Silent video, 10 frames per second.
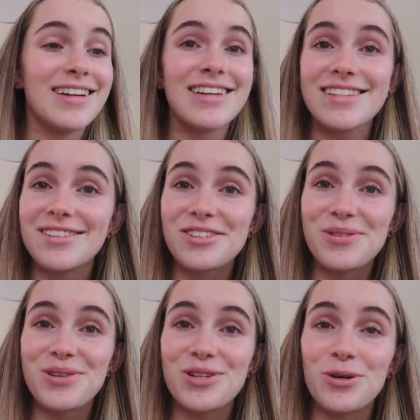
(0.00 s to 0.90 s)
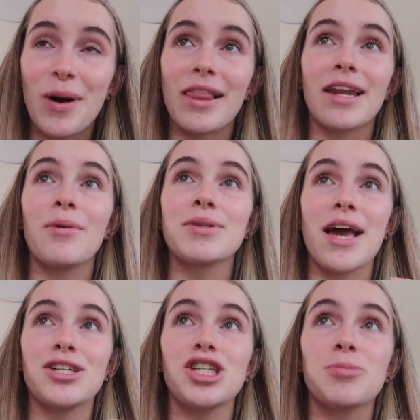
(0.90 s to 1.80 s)
is not doing too well, and I was
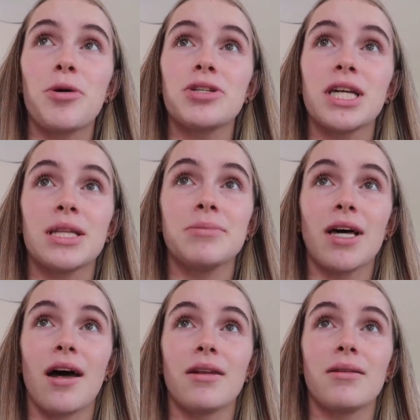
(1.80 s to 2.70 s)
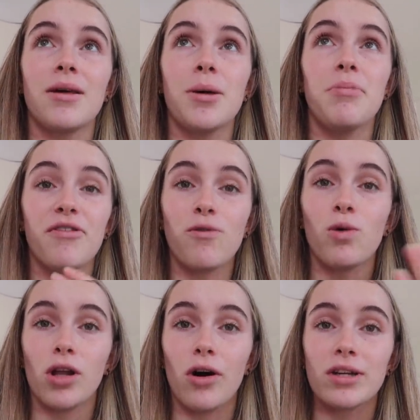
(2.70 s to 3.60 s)
actually supposed to get them done
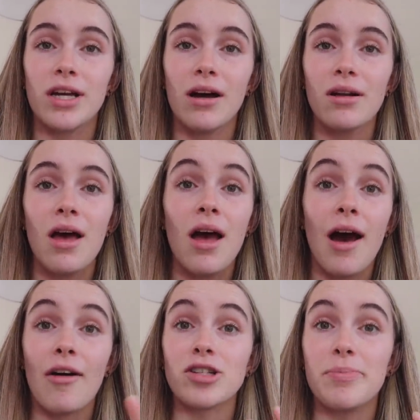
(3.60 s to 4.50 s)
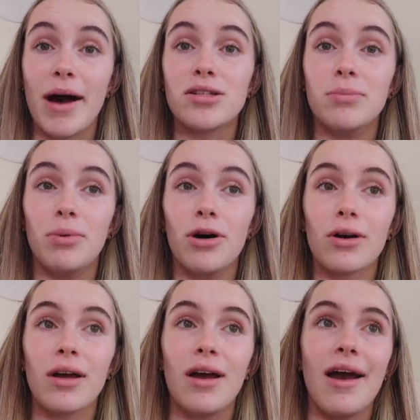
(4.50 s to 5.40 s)
before lockdown. I was about to
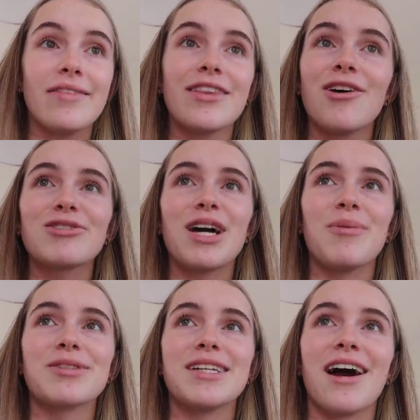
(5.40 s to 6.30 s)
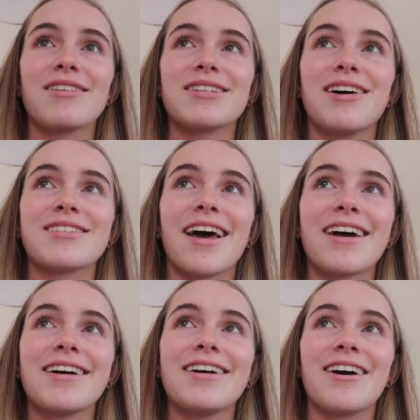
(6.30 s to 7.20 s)
book, and then lockdown was announced, and I was
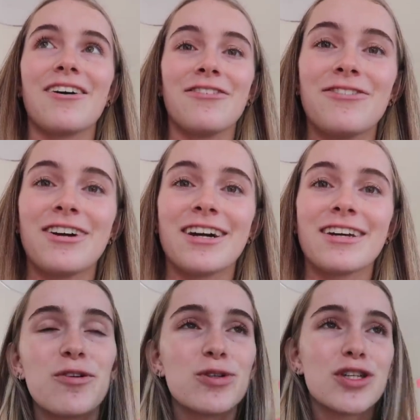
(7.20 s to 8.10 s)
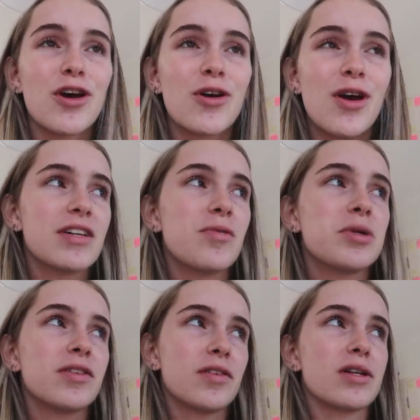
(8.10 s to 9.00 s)
like, oh, frick. Also, to give you a
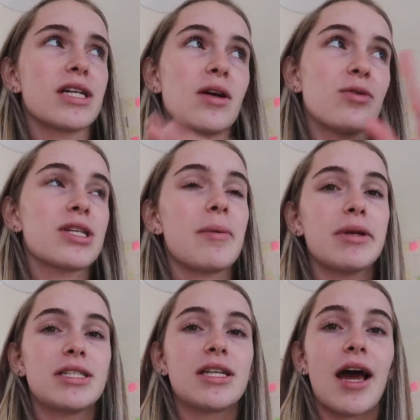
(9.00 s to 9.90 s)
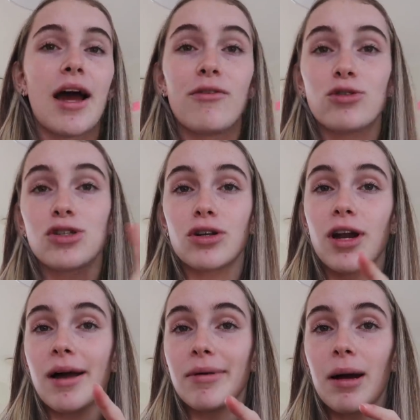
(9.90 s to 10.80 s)
bit of a rundown of what's happening today, I've also got
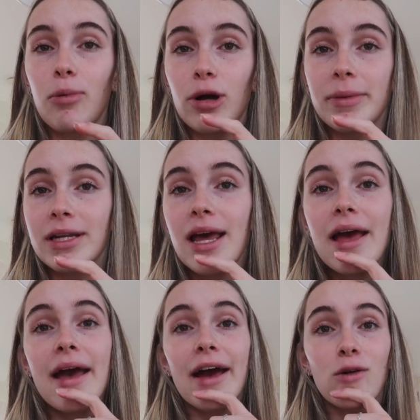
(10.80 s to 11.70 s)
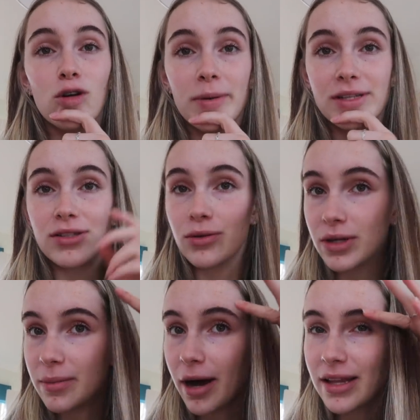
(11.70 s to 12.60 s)
an eyebrow appointment at 2:15
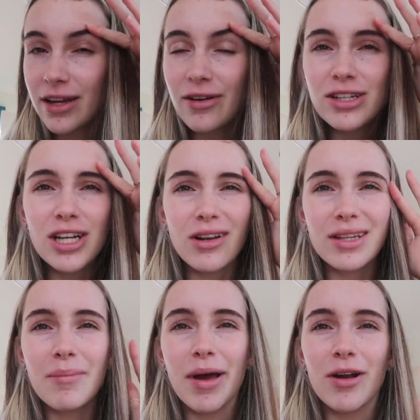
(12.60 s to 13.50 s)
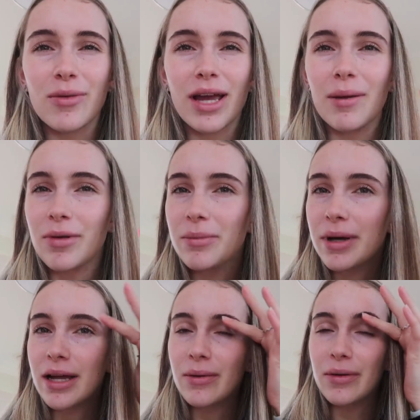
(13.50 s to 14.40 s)
to get my... They don't actually look that bad on camera,
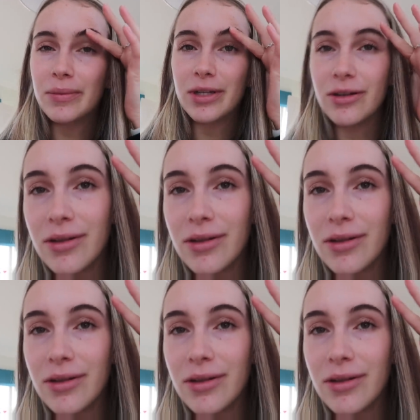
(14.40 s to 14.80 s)
but when you